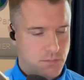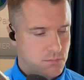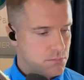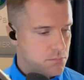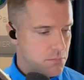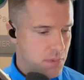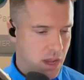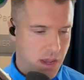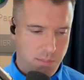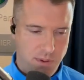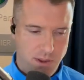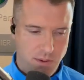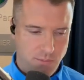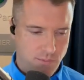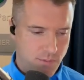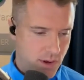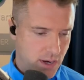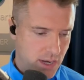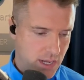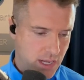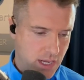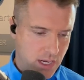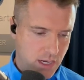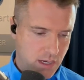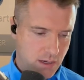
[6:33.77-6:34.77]
maybe
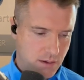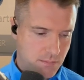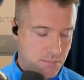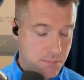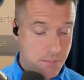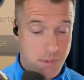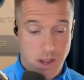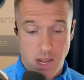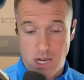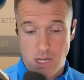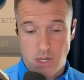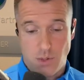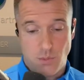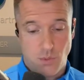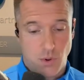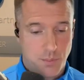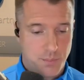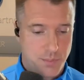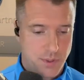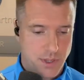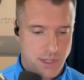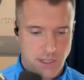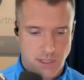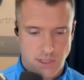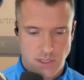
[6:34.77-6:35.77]
running manual
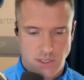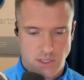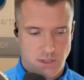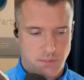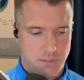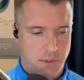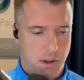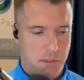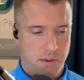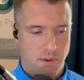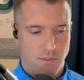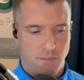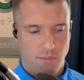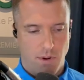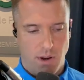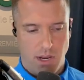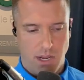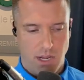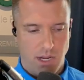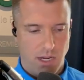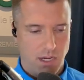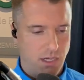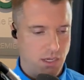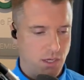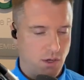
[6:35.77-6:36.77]
bids, maybe
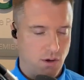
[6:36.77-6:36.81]
running,